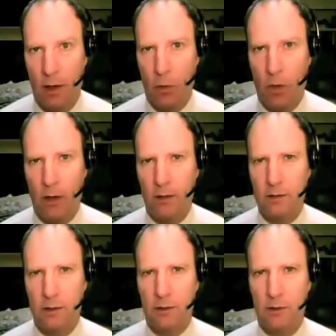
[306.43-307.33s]
Well,
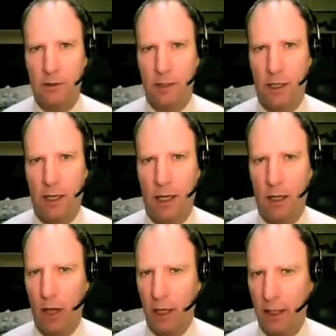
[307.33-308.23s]
there's a
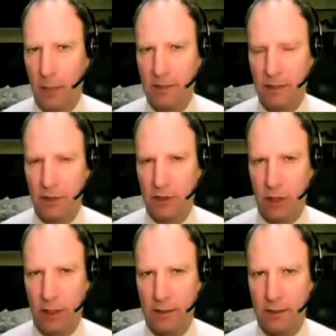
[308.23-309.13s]
lot of companies that are
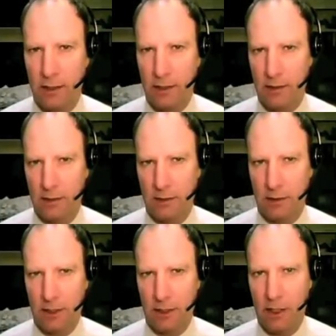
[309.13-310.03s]
starting to
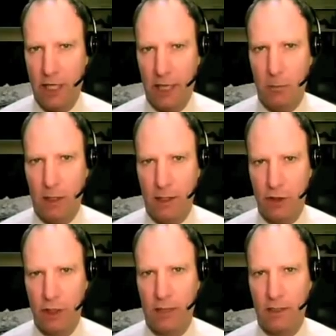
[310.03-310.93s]
get market
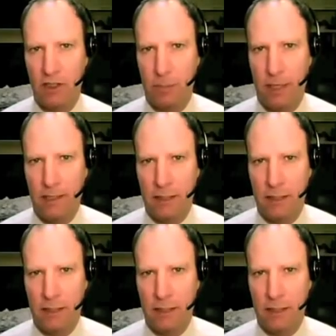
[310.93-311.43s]
share in this space,